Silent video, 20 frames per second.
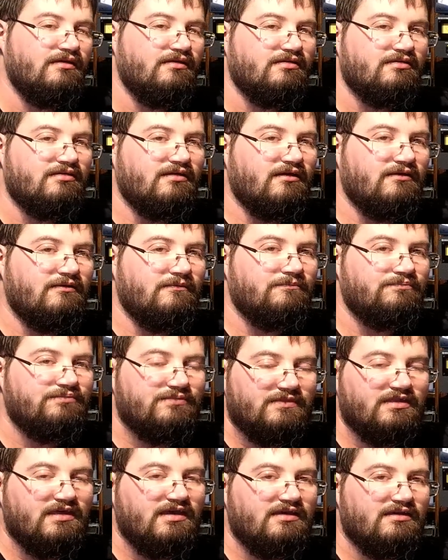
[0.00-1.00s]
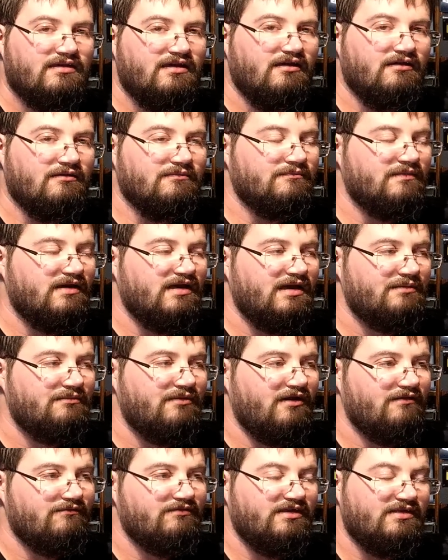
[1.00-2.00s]
So there you go. Um,
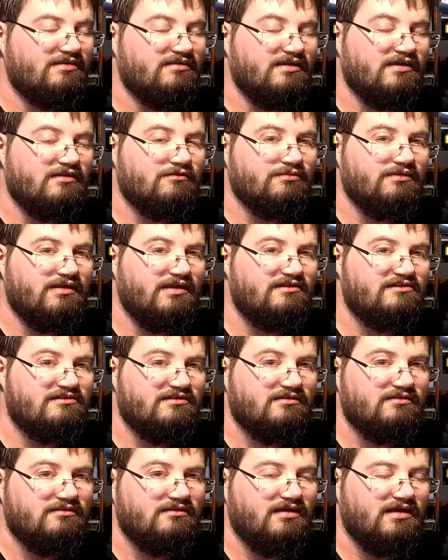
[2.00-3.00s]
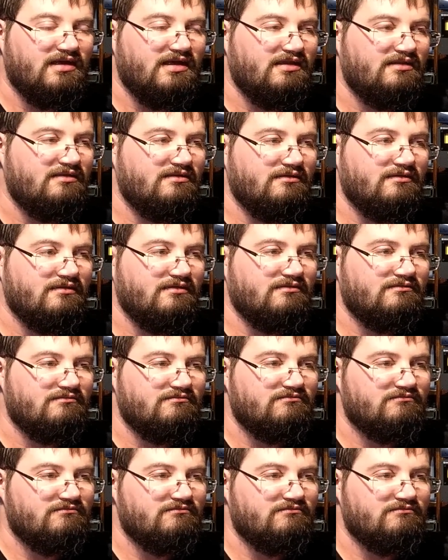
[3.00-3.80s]
hopefully that's an explanation and uh,